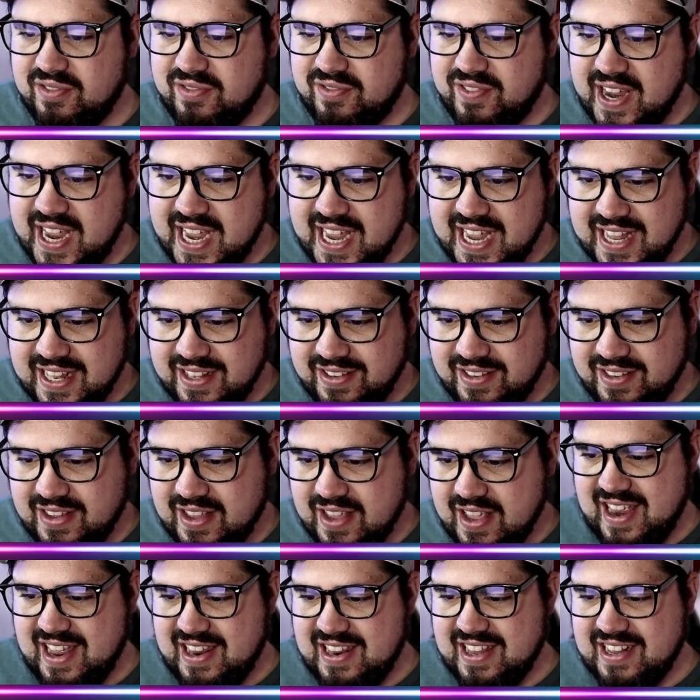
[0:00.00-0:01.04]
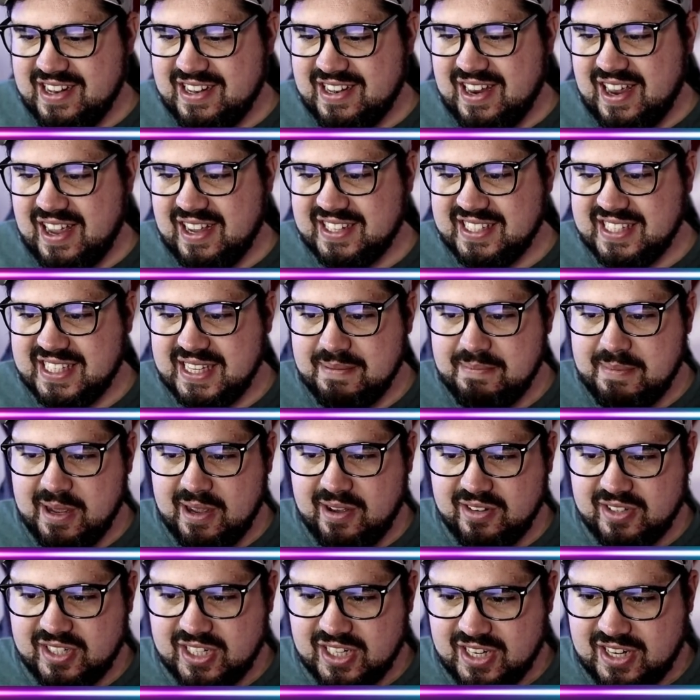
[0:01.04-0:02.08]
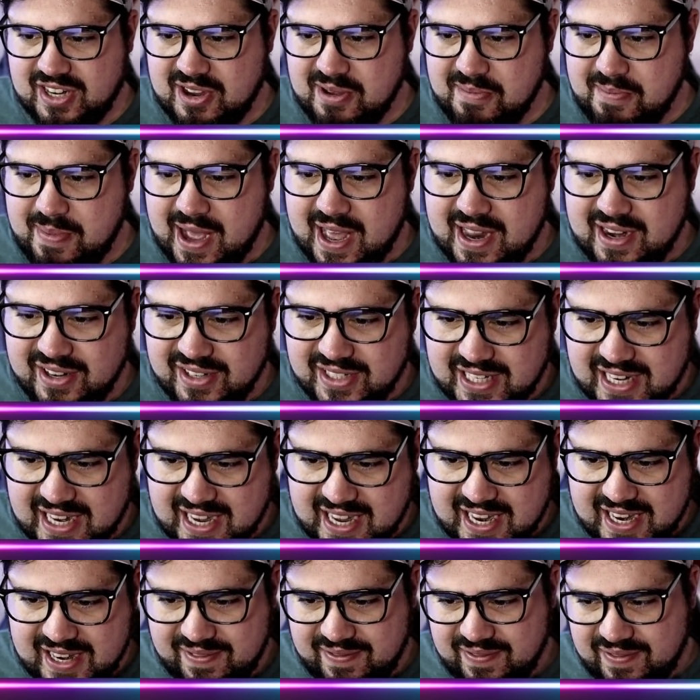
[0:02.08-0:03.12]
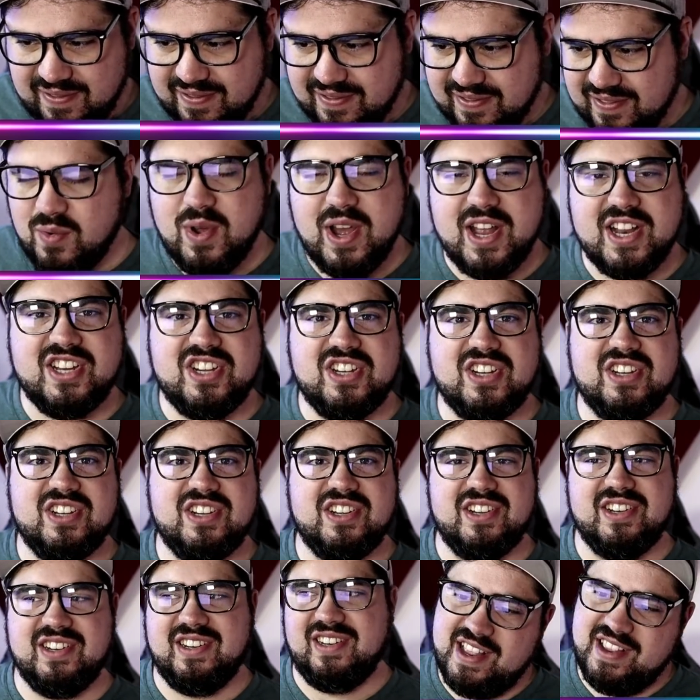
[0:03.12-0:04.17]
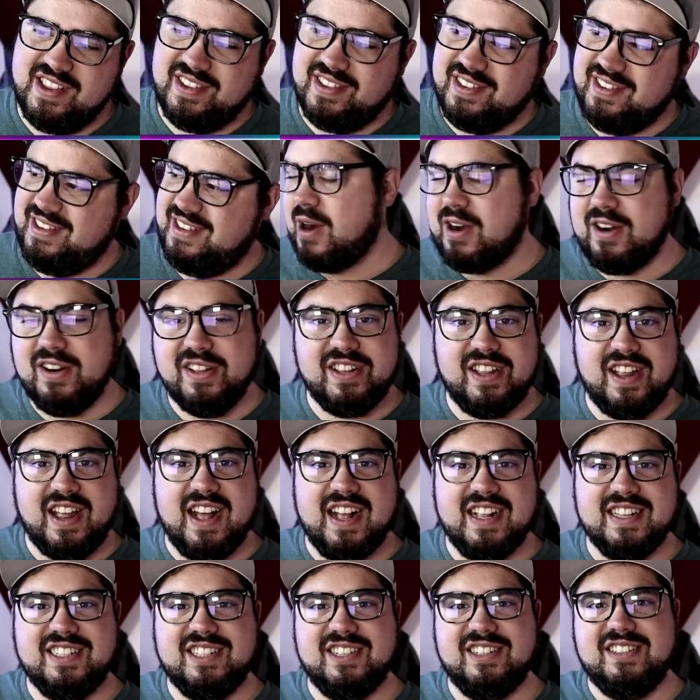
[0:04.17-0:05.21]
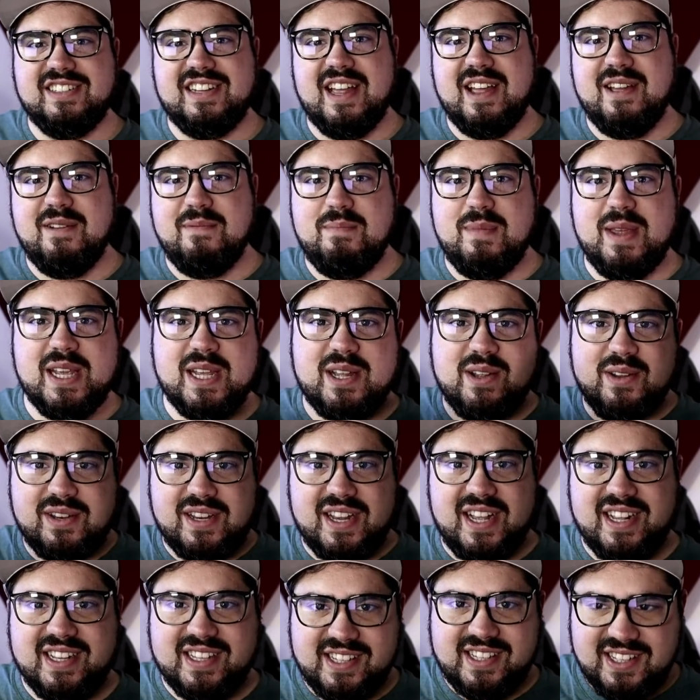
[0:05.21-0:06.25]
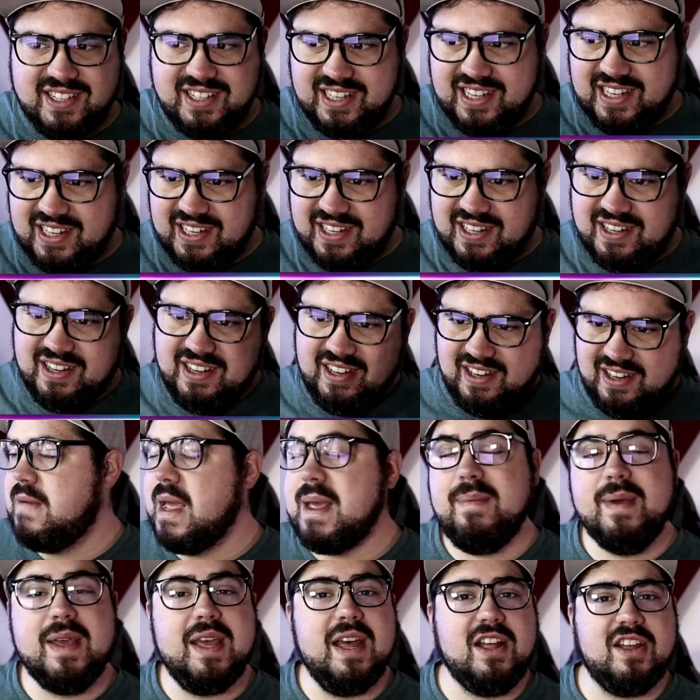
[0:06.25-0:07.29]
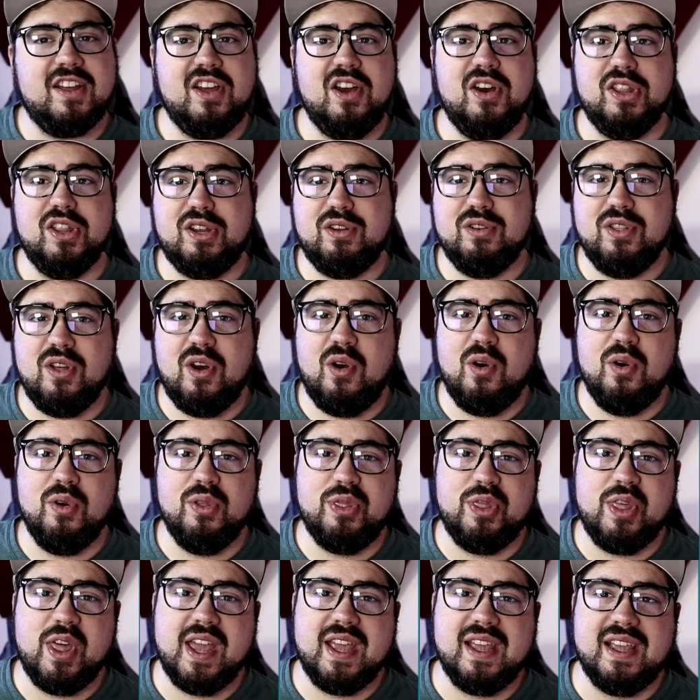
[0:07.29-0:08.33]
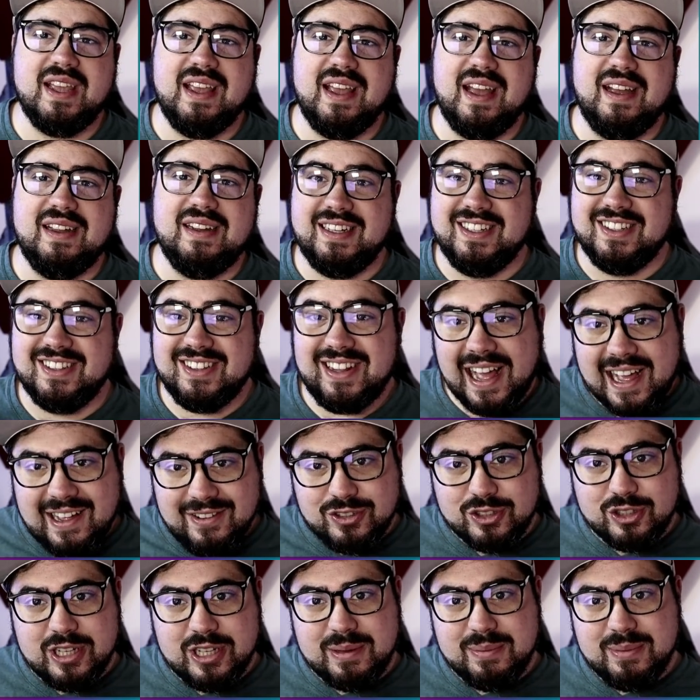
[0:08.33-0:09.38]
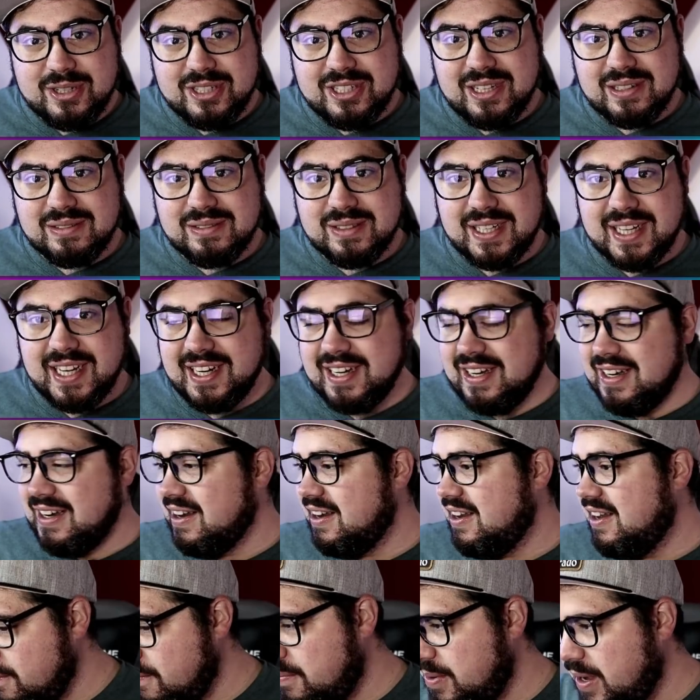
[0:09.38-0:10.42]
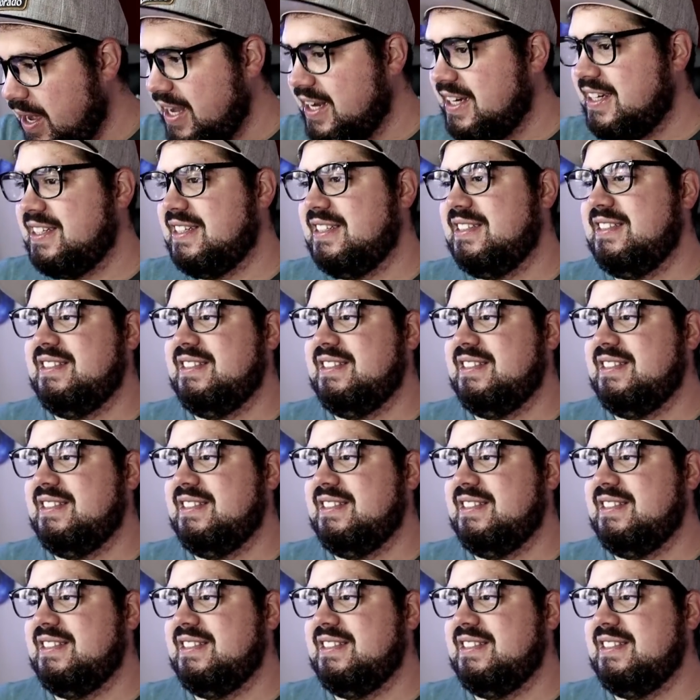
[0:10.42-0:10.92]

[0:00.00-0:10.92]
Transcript: their fans, and then talks about Kabato Time, which is part of the concert that Miku takes the lead. Maybe I'll go through the whole thing in a live stream or something, but